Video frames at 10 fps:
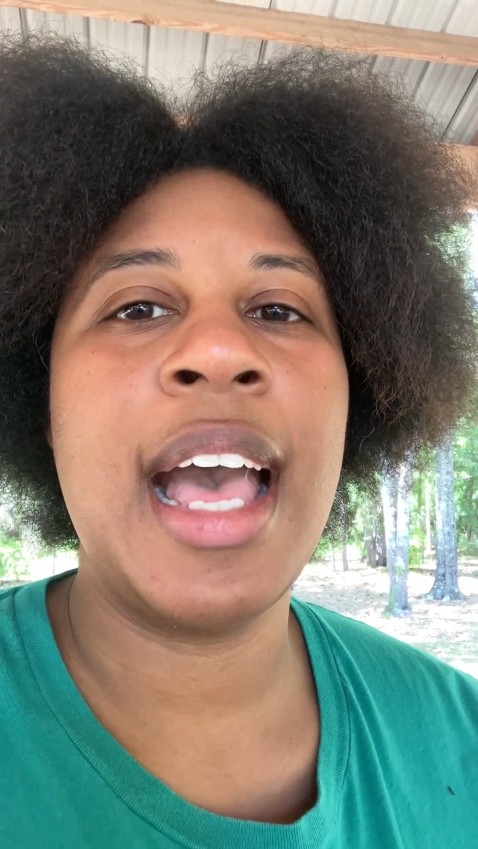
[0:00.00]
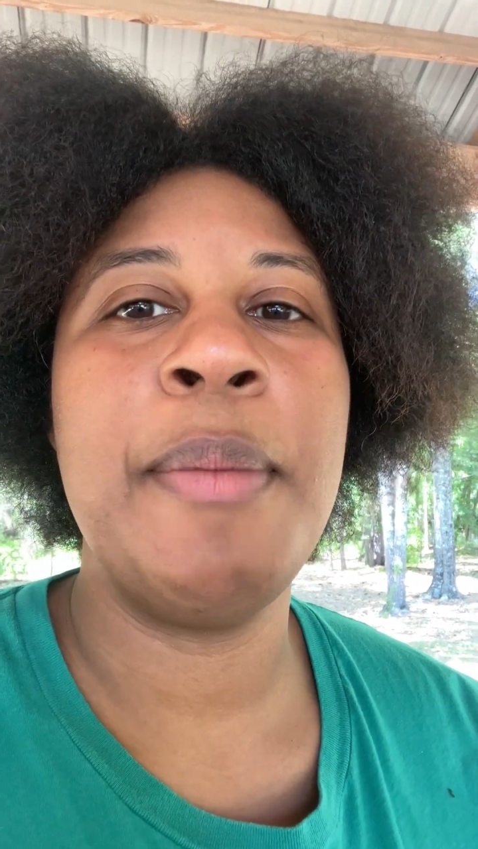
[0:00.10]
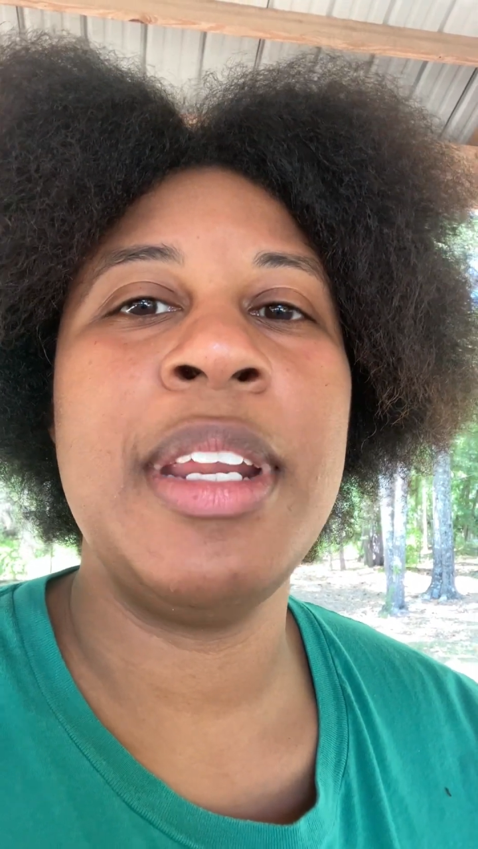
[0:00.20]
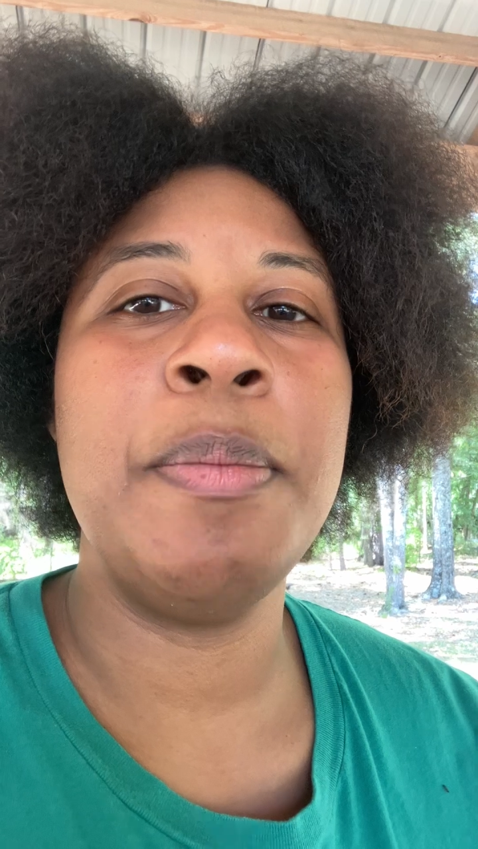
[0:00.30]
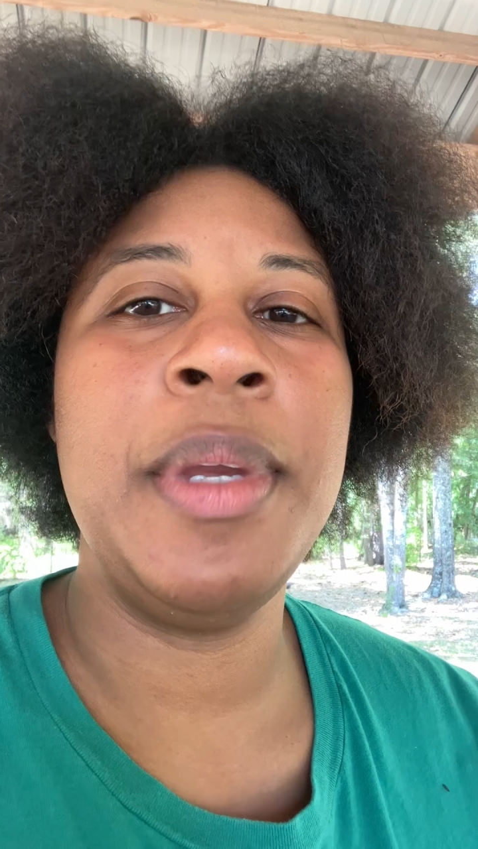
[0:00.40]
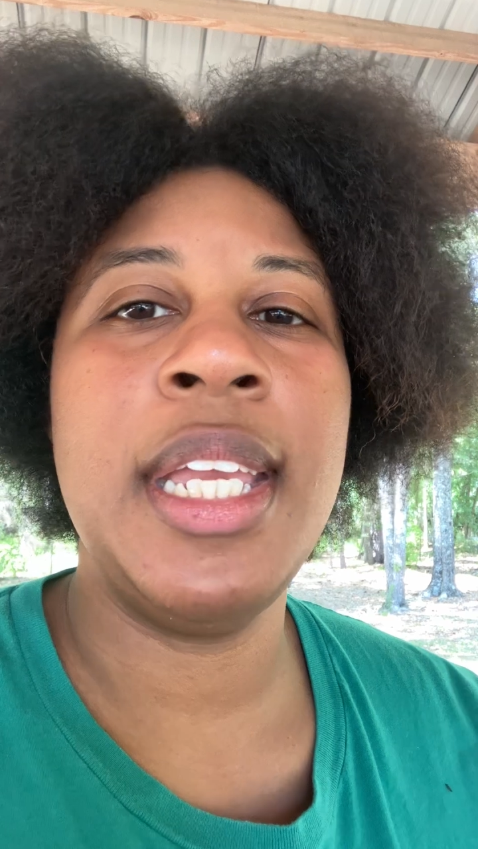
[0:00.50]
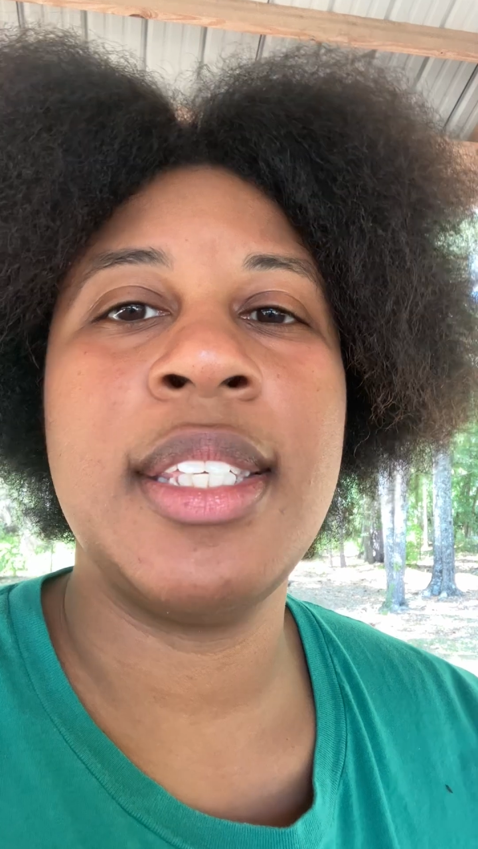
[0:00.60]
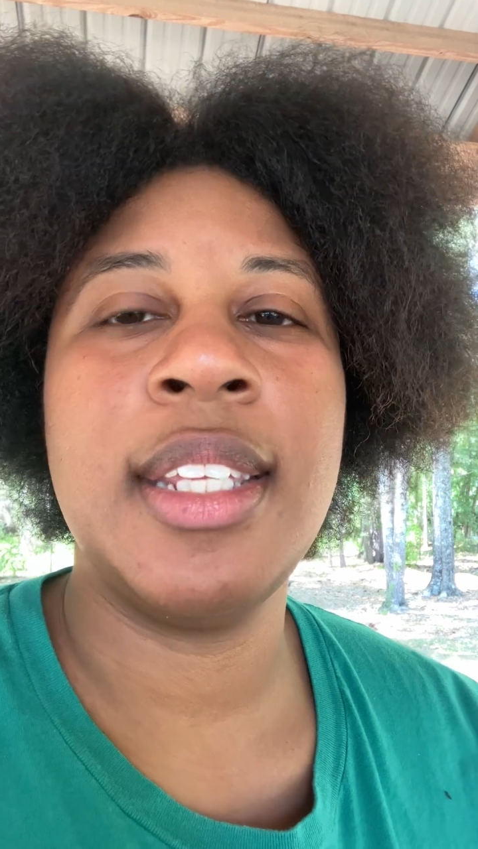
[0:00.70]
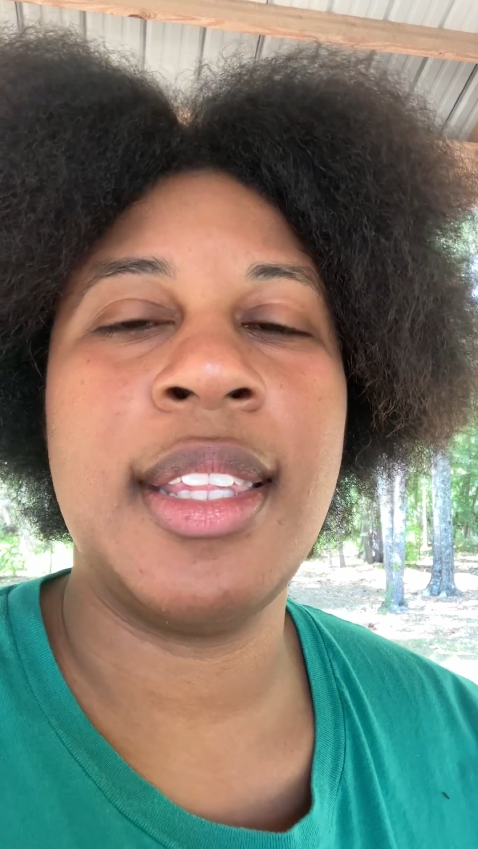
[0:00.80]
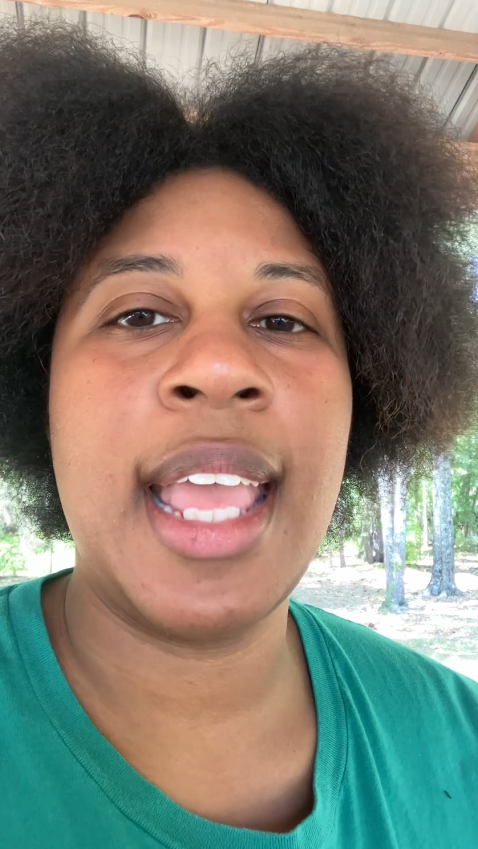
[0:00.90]
How many
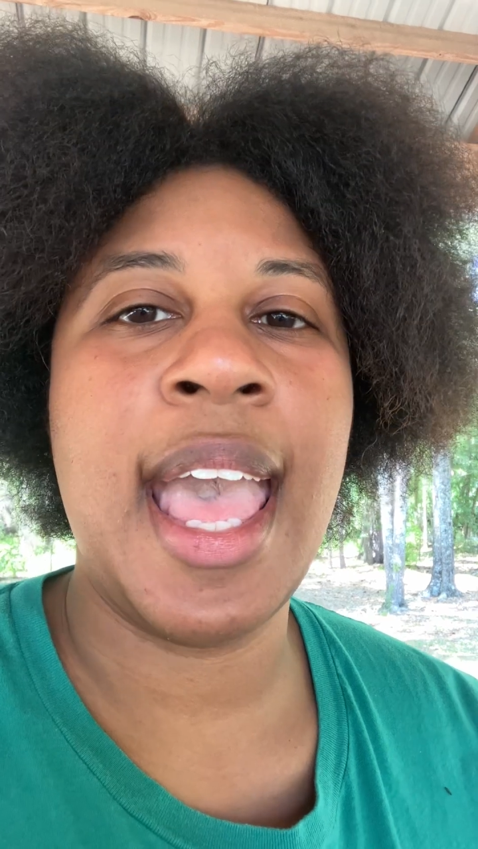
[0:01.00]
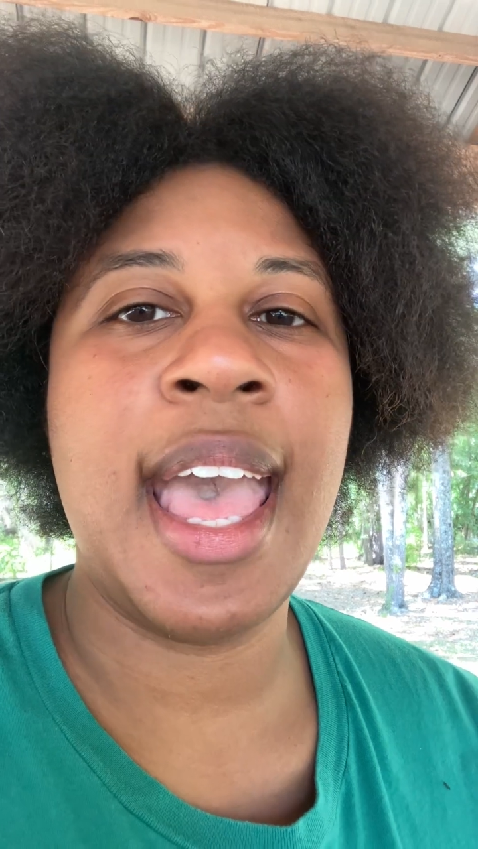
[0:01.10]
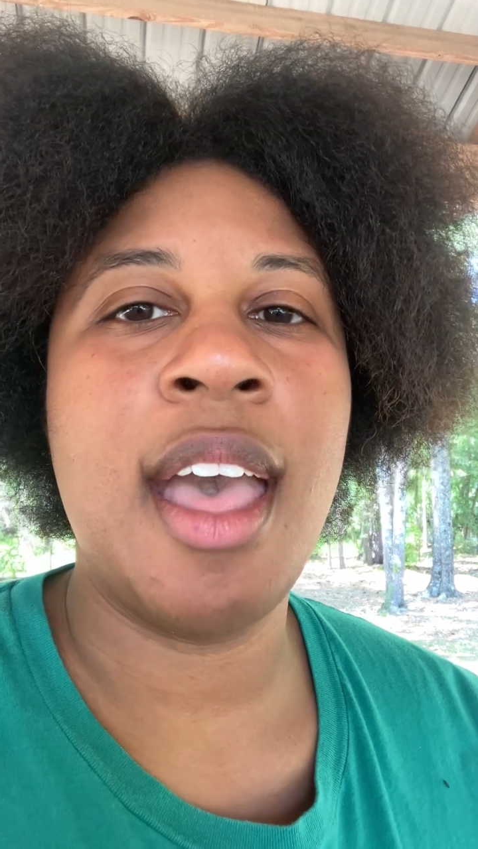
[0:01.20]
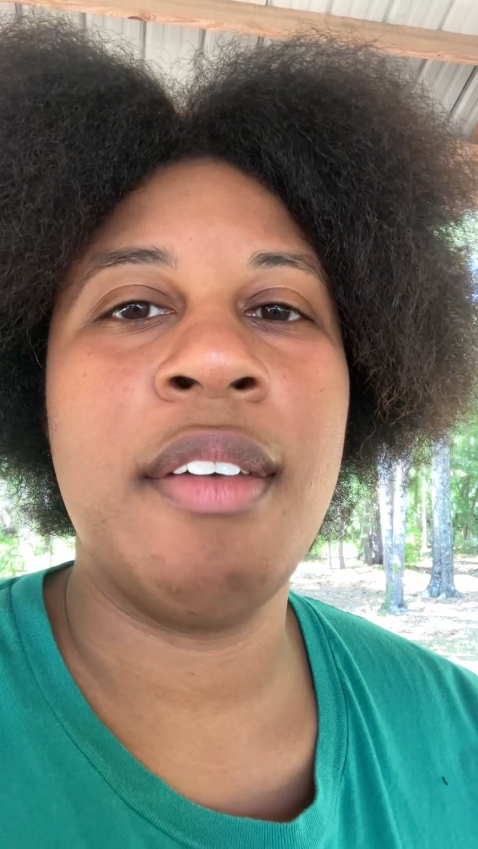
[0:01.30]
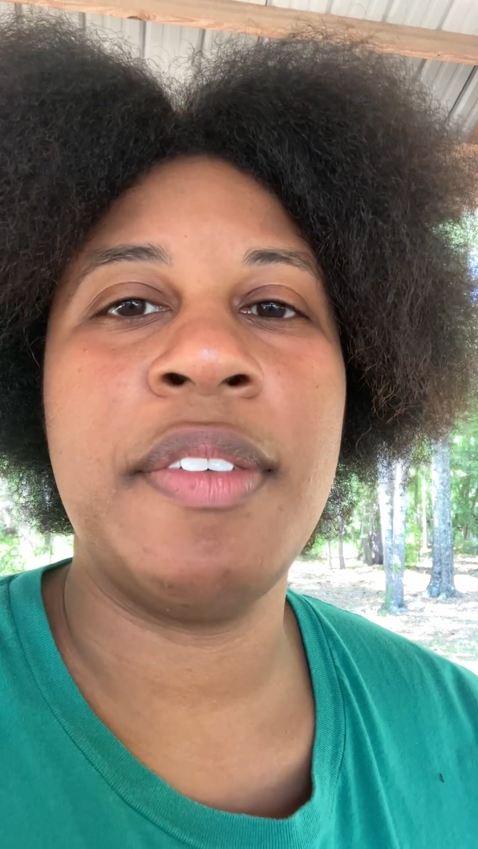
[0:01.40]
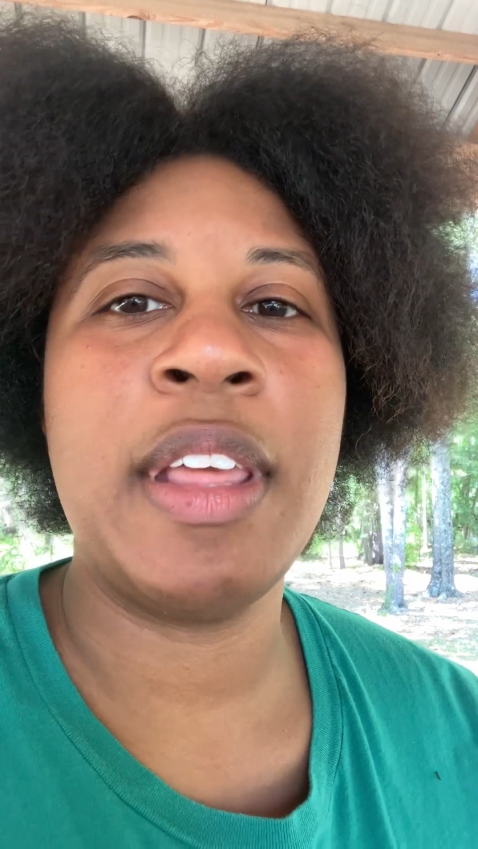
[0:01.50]
beats did they have?